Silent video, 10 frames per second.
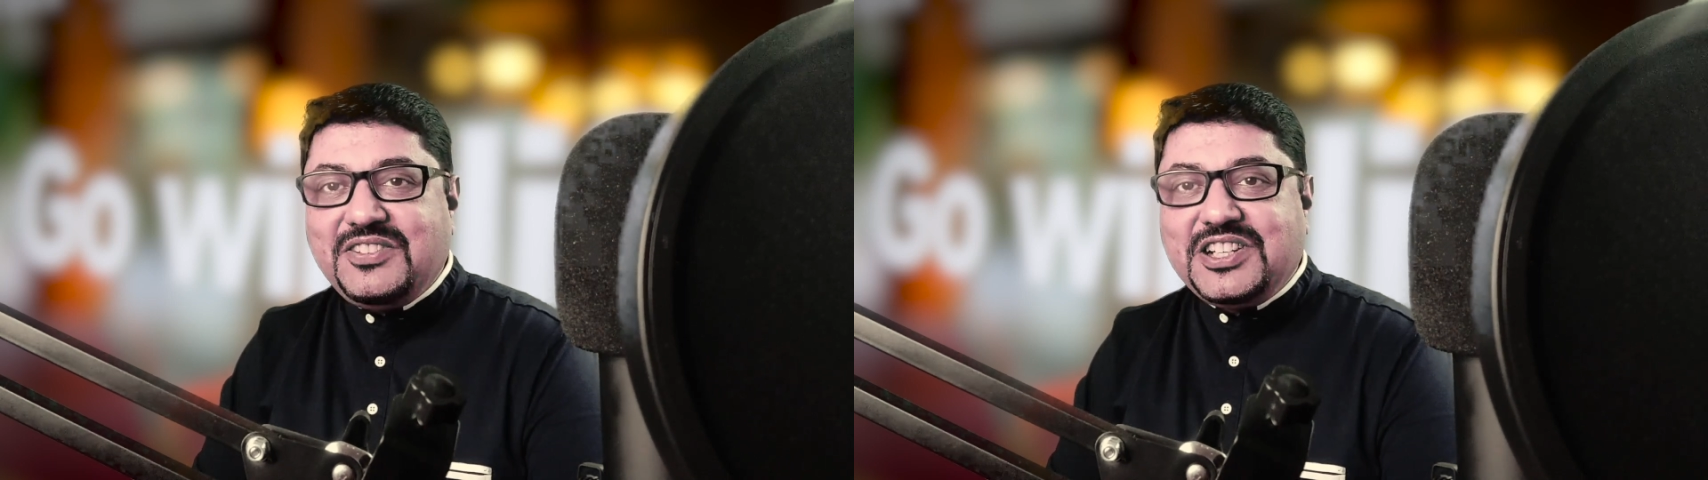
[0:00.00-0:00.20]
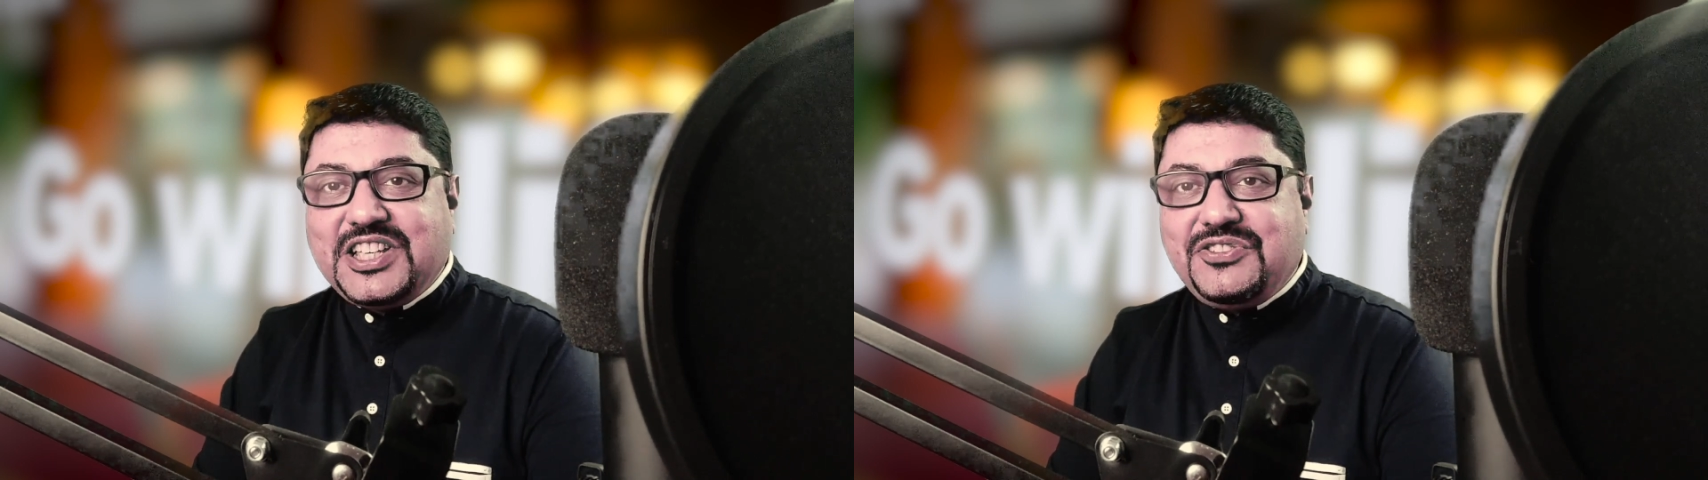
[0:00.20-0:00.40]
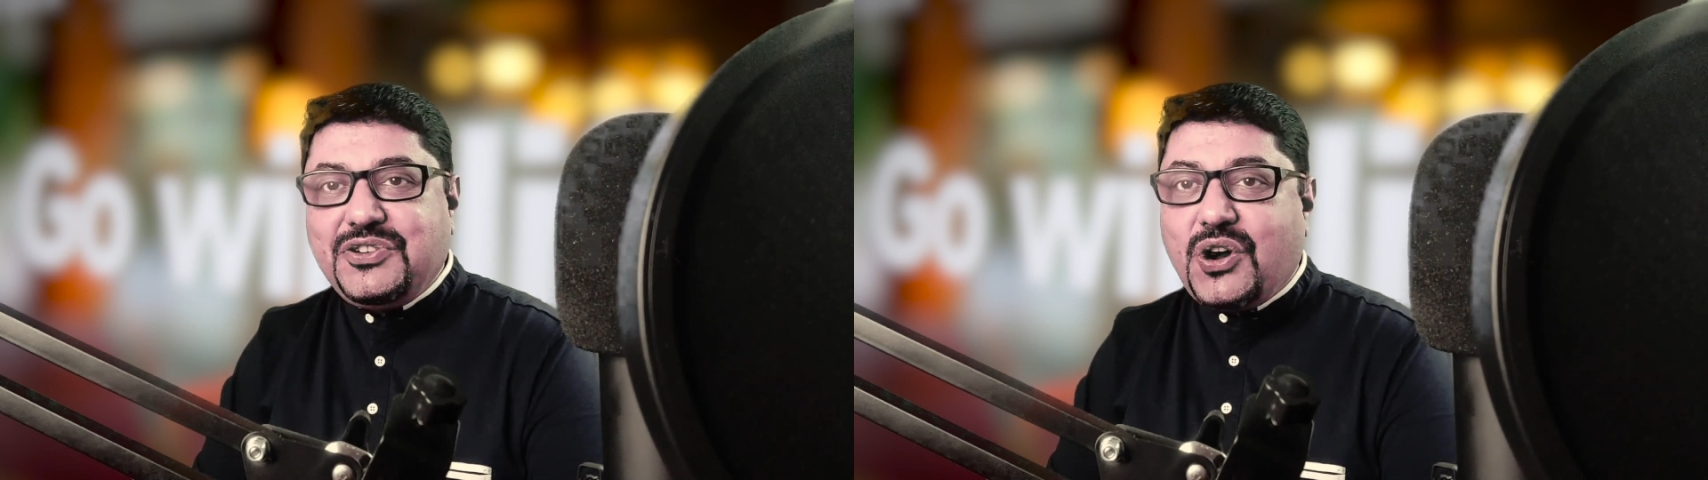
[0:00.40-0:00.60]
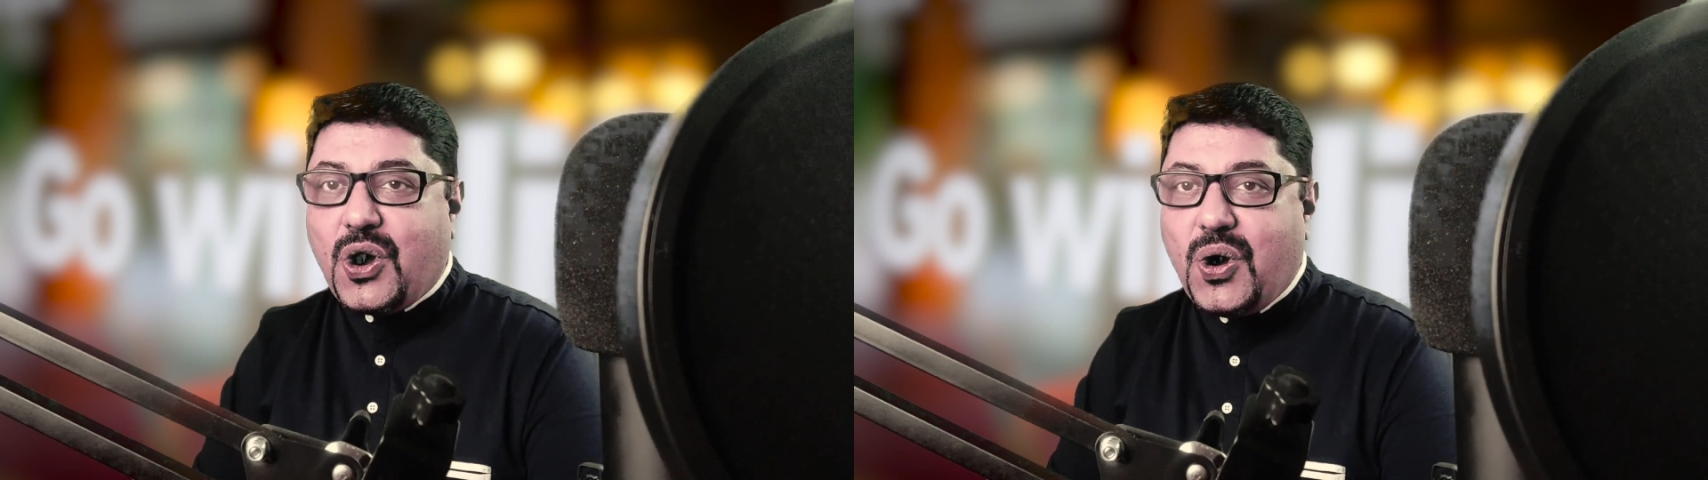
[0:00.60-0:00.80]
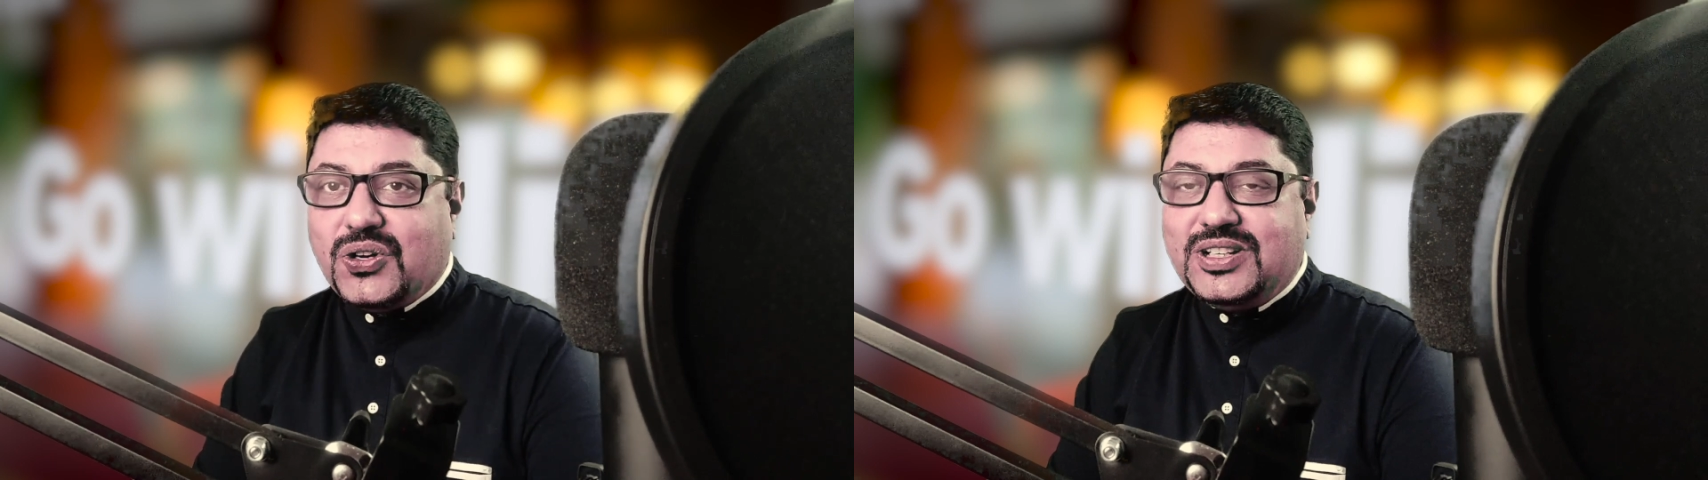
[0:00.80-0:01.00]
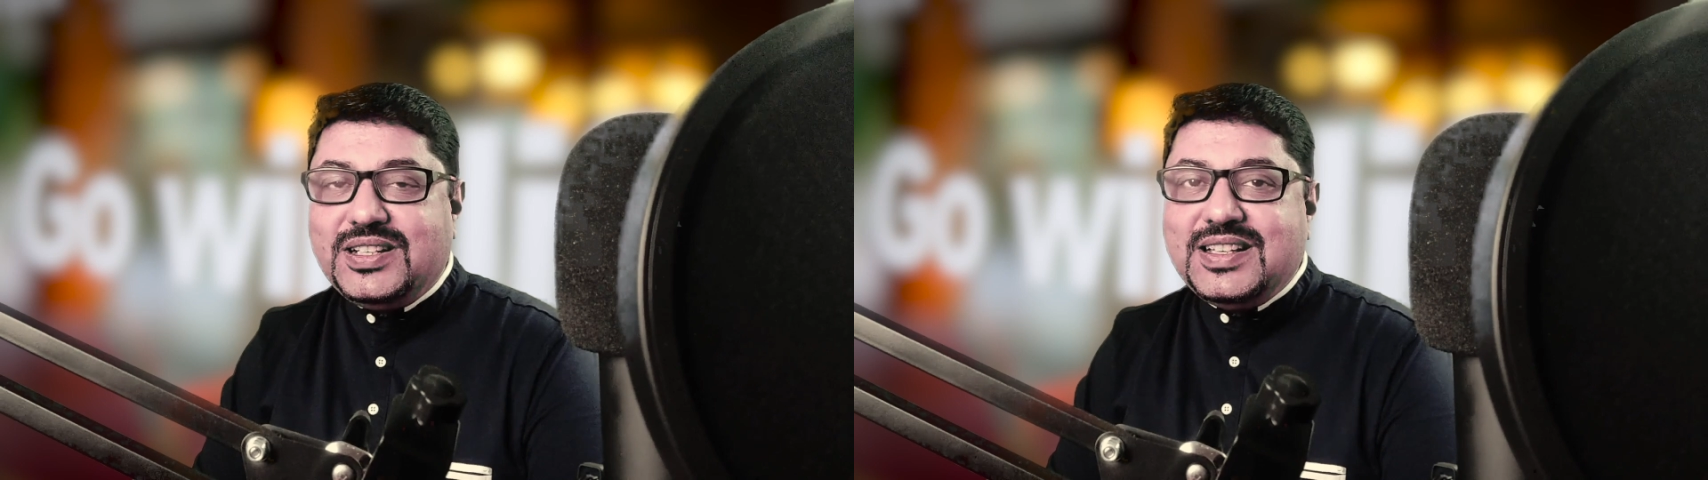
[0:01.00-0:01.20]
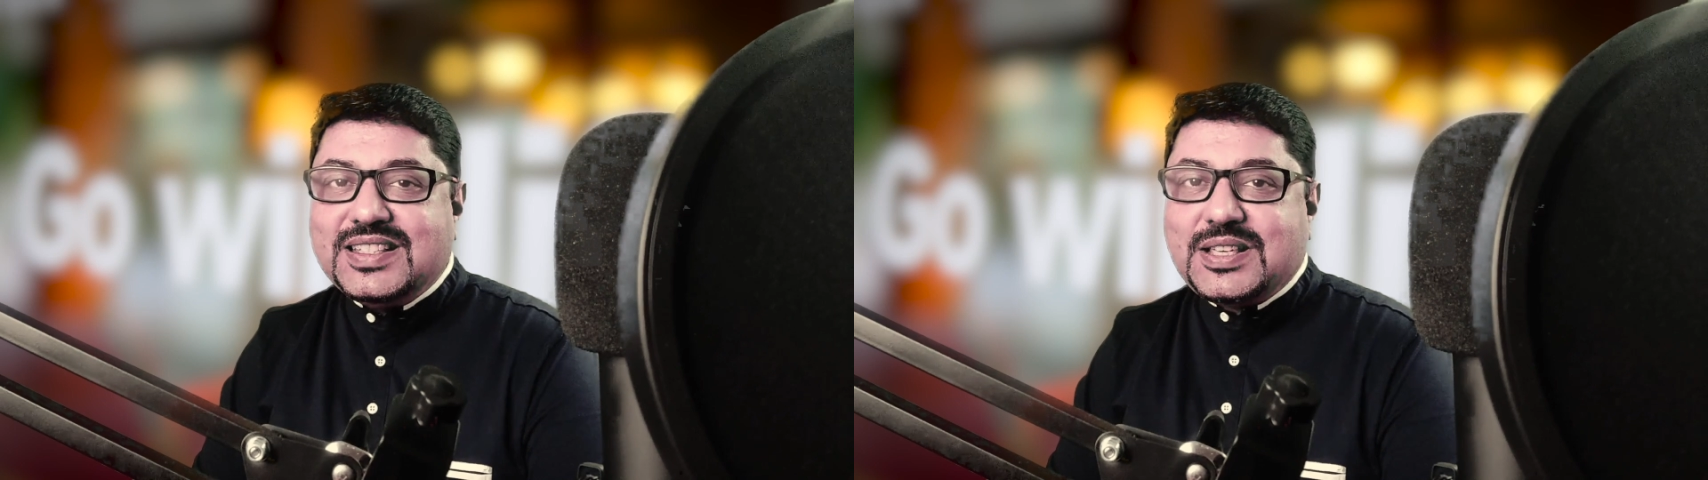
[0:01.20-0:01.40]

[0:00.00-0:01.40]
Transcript: I will give you all